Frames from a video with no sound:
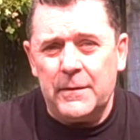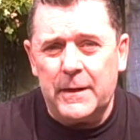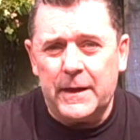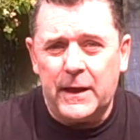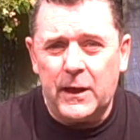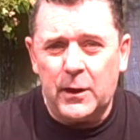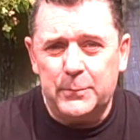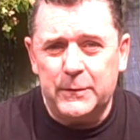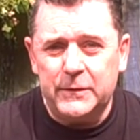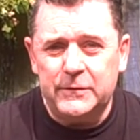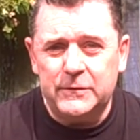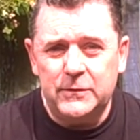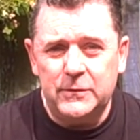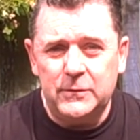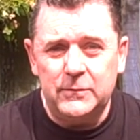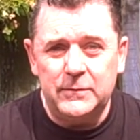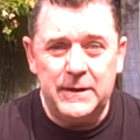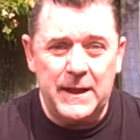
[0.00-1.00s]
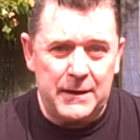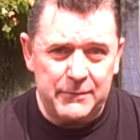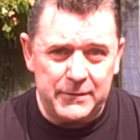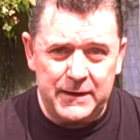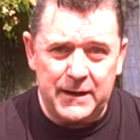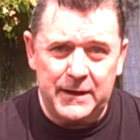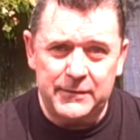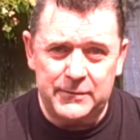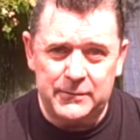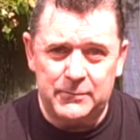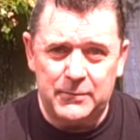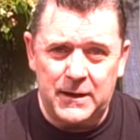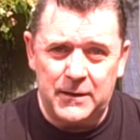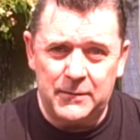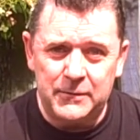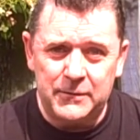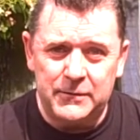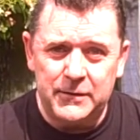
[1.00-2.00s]
They help us to navigate
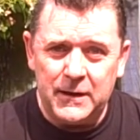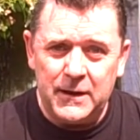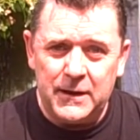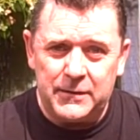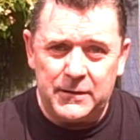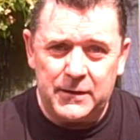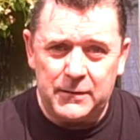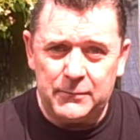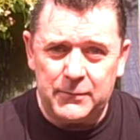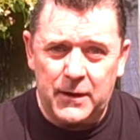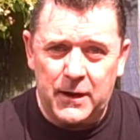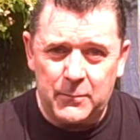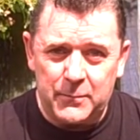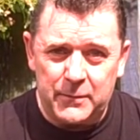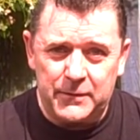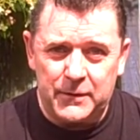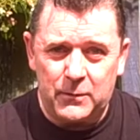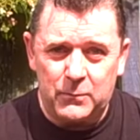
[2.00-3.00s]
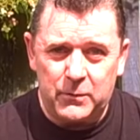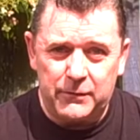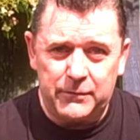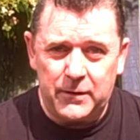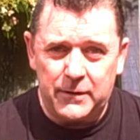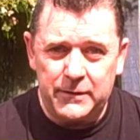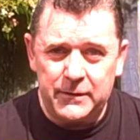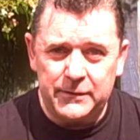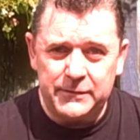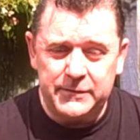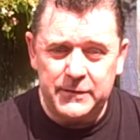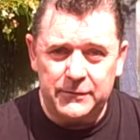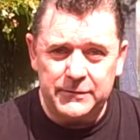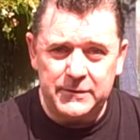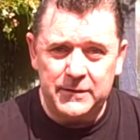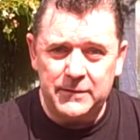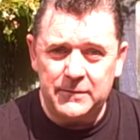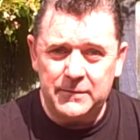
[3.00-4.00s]
around the environment that we find
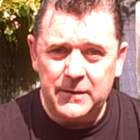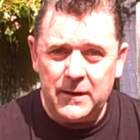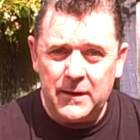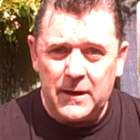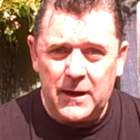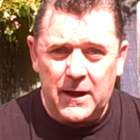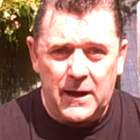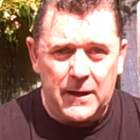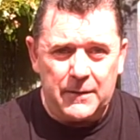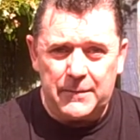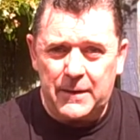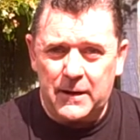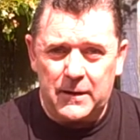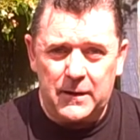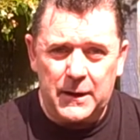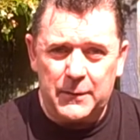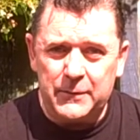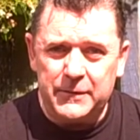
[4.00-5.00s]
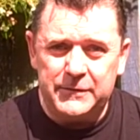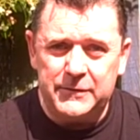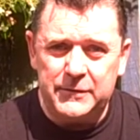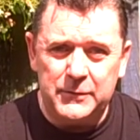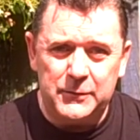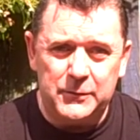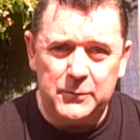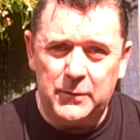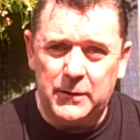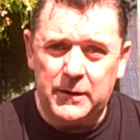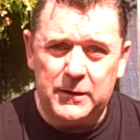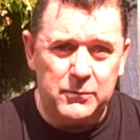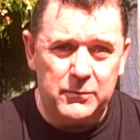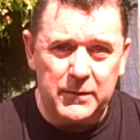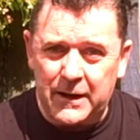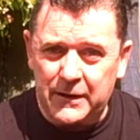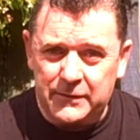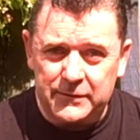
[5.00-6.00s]
ourselves in. They allow us to
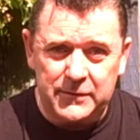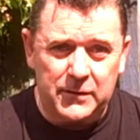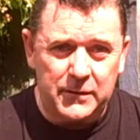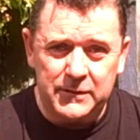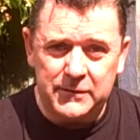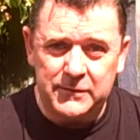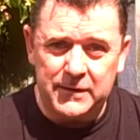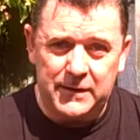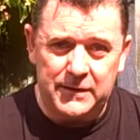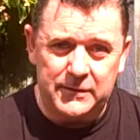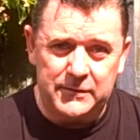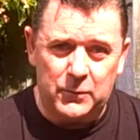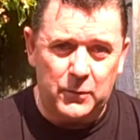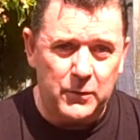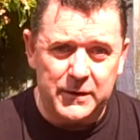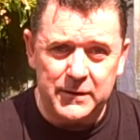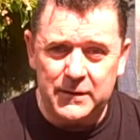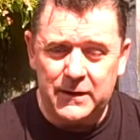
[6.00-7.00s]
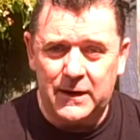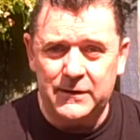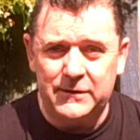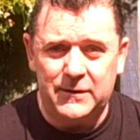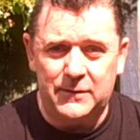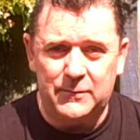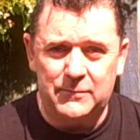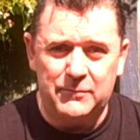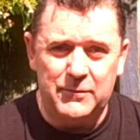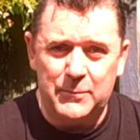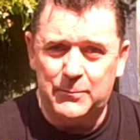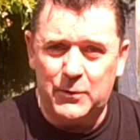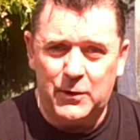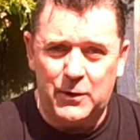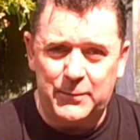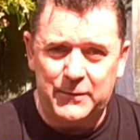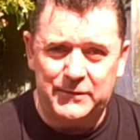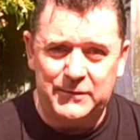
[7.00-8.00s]
create content, organize it,
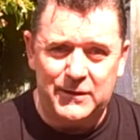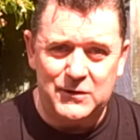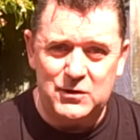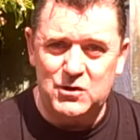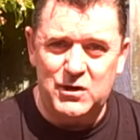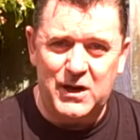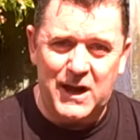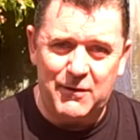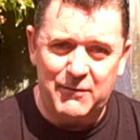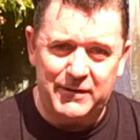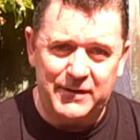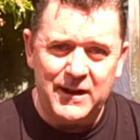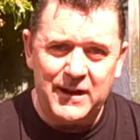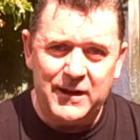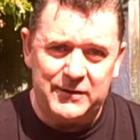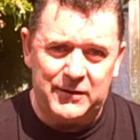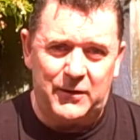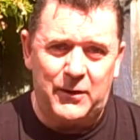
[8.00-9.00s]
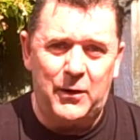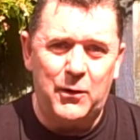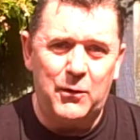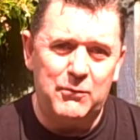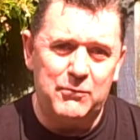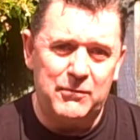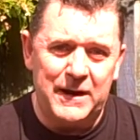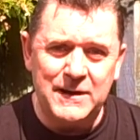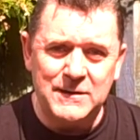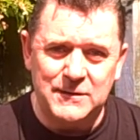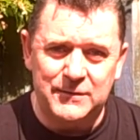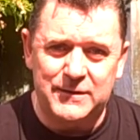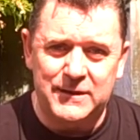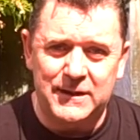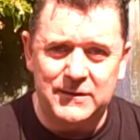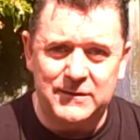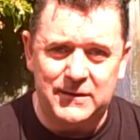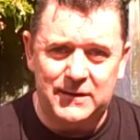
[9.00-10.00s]
repurpose it, share it. There's a whole range of
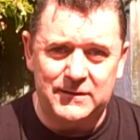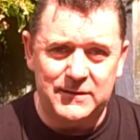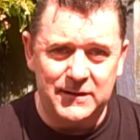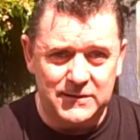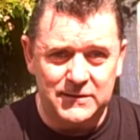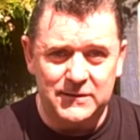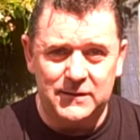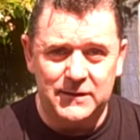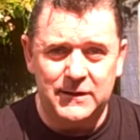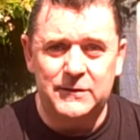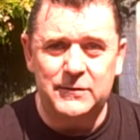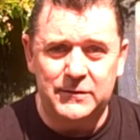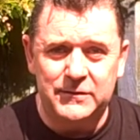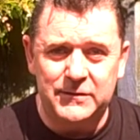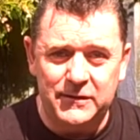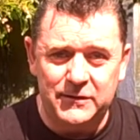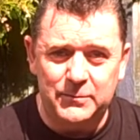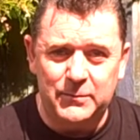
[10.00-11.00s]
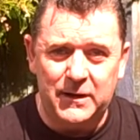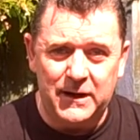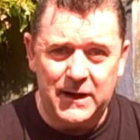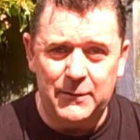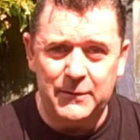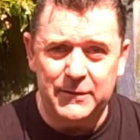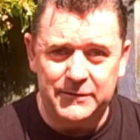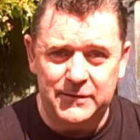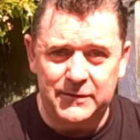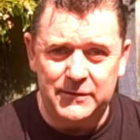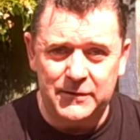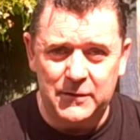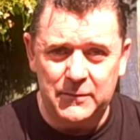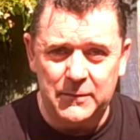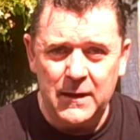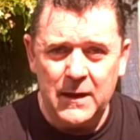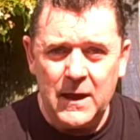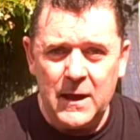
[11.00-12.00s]
things that digital literacies will allow us to do.